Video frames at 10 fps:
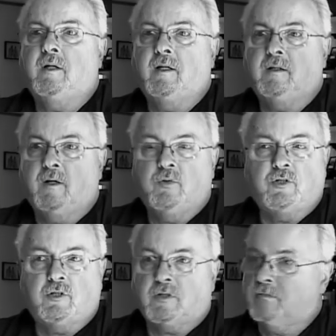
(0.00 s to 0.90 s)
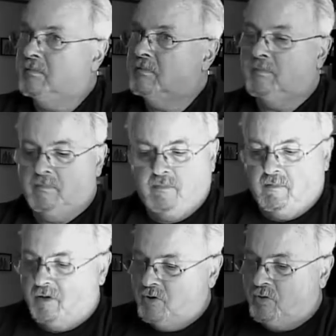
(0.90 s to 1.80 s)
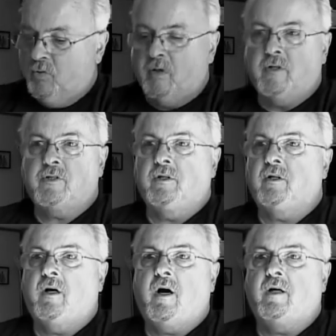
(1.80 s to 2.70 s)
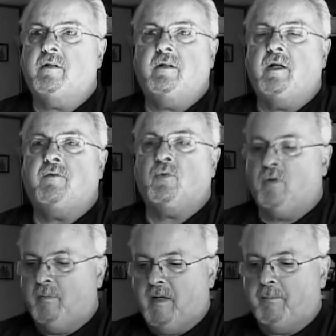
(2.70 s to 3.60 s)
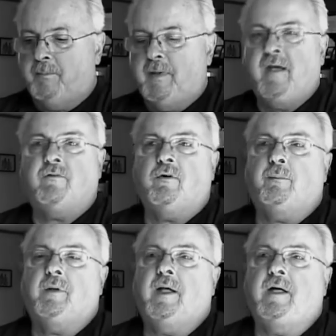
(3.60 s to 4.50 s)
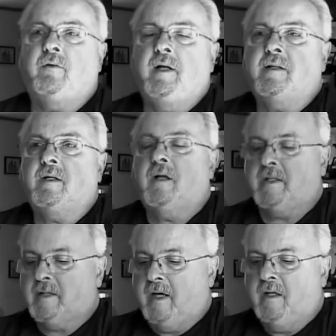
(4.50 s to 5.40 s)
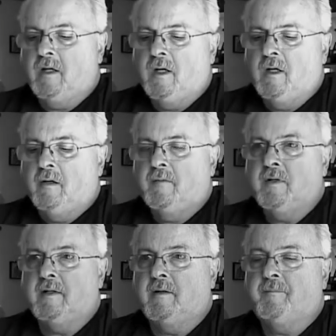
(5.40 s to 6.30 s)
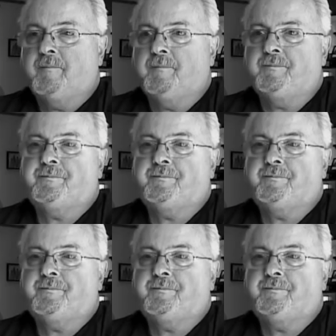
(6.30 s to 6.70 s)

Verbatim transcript: And and they would just here's your orders, you're gone. You didn't have to worry about paying for a plane mm. or anything like that uh, were.